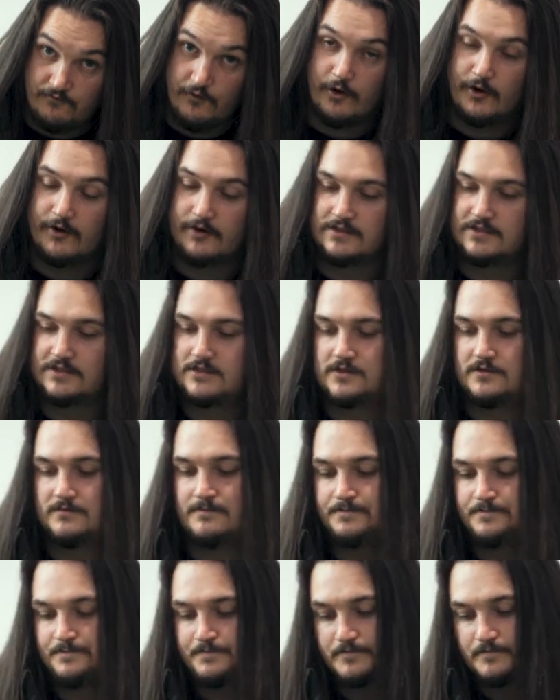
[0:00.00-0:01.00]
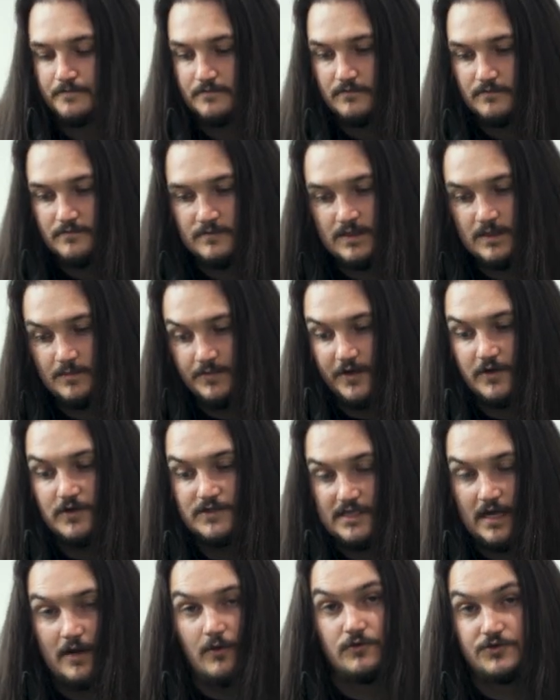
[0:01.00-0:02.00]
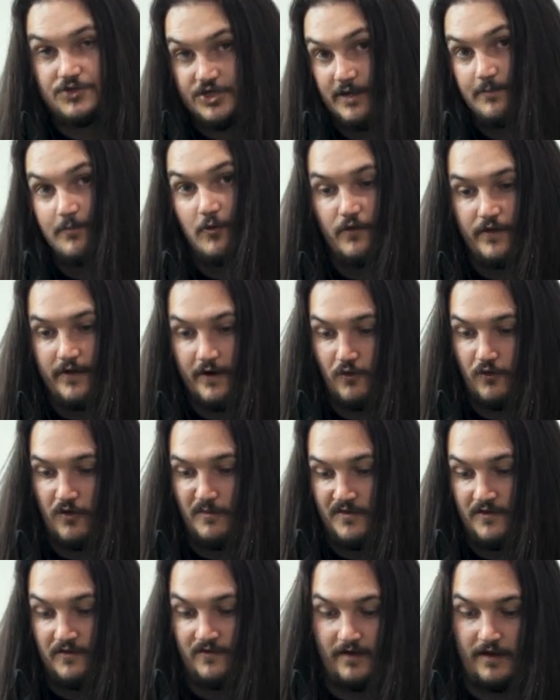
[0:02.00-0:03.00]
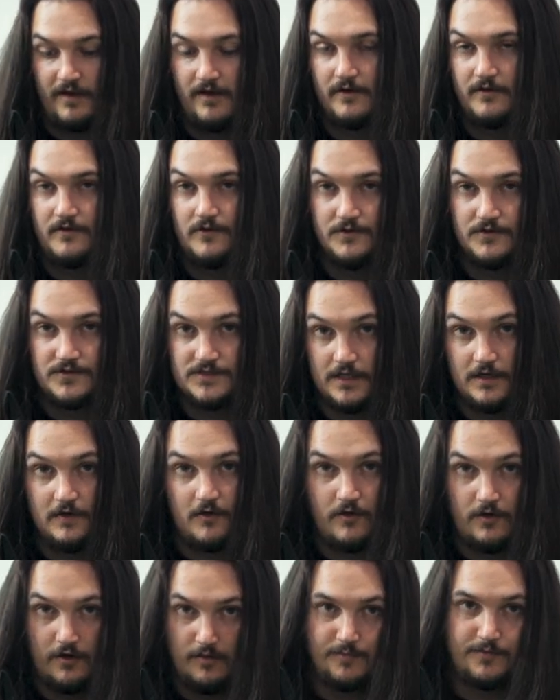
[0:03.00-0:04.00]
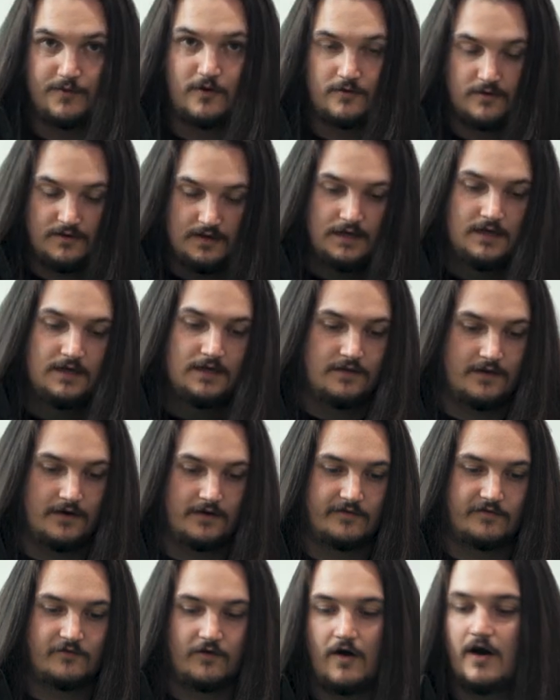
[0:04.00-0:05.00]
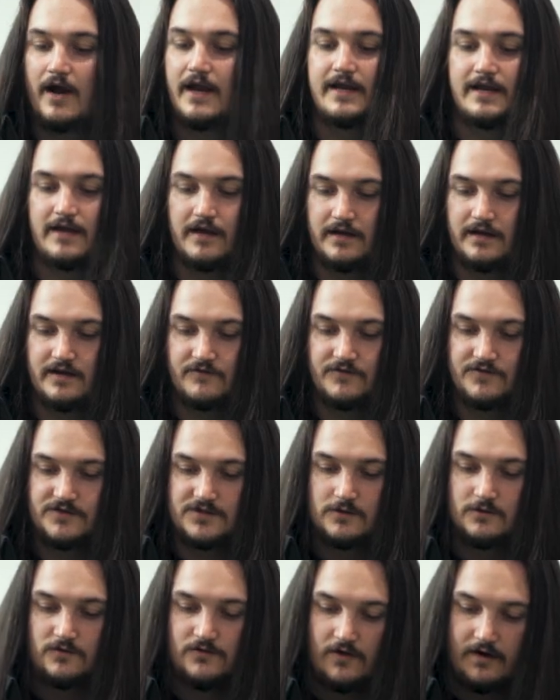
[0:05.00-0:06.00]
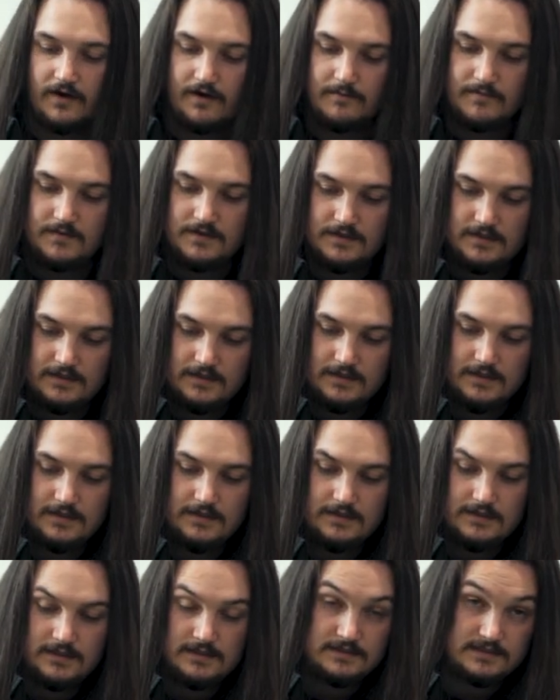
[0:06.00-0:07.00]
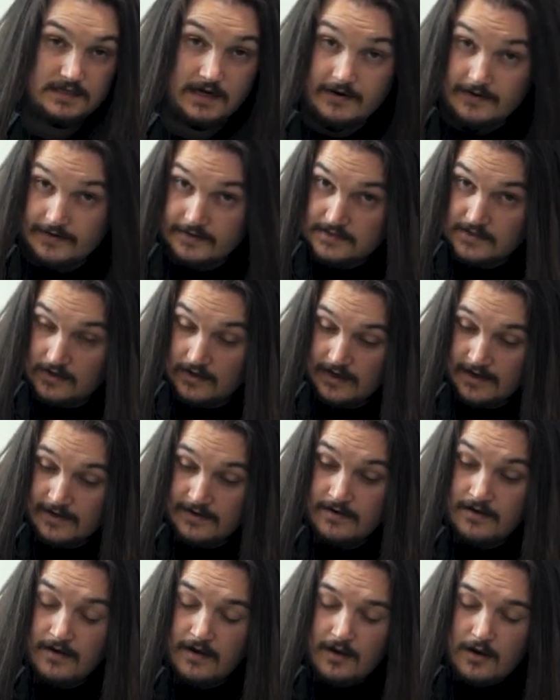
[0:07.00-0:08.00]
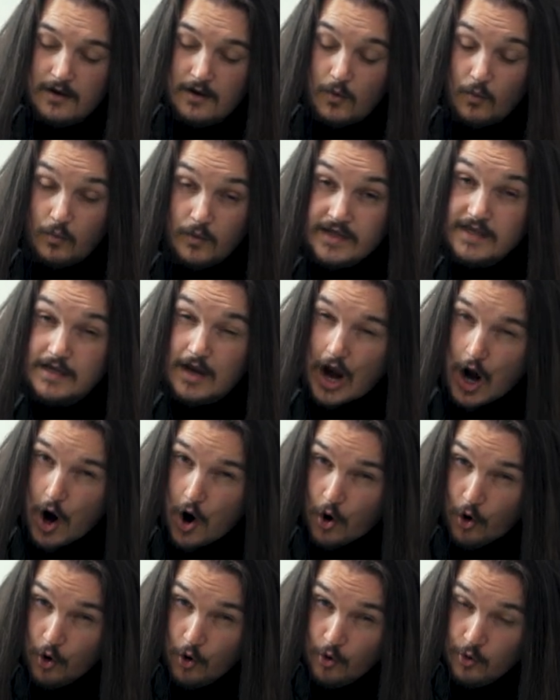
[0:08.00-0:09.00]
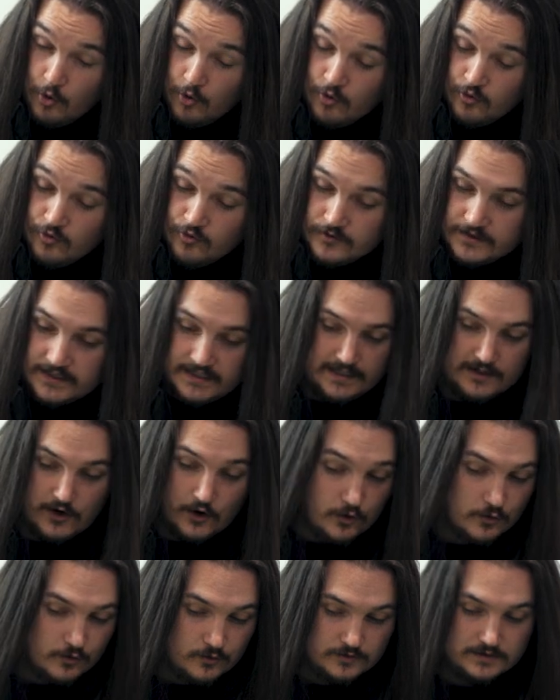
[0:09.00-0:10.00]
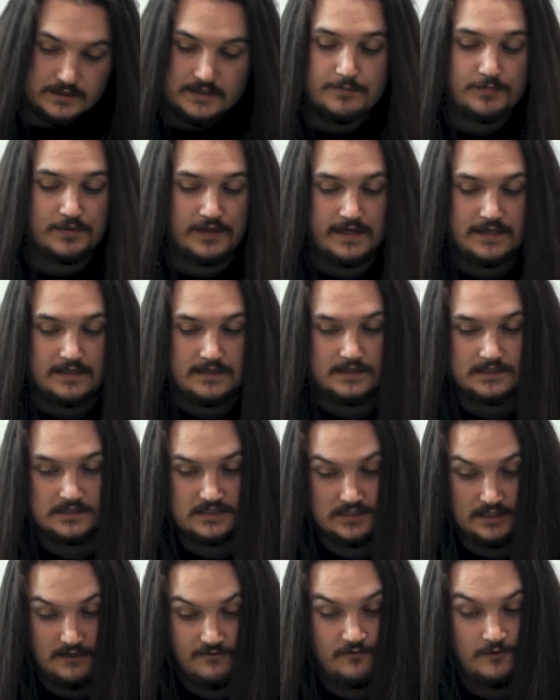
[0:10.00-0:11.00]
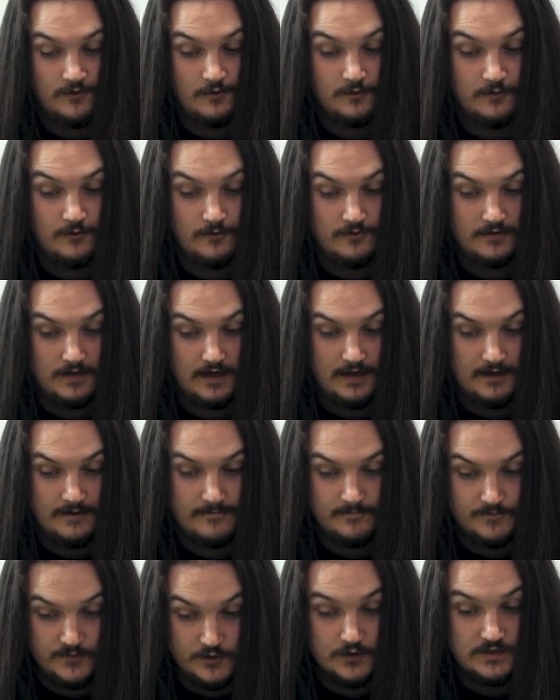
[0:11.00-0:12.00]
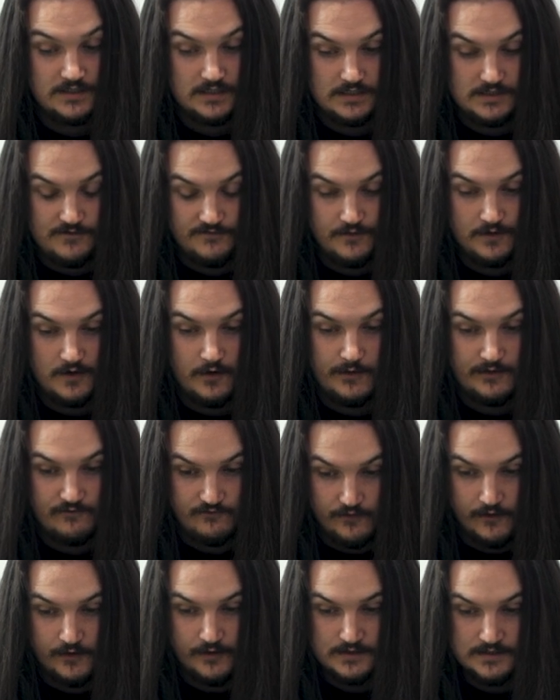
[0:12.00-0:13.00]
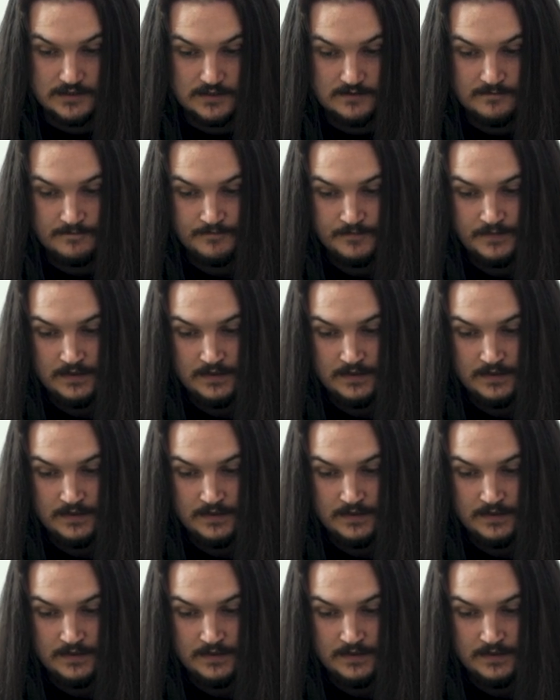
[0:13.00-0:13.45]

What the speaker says: first, because that will chip all their equipment down, because they're not going to block their entire hand every single time. Towering Titan, we only play this if you use this if you're going first.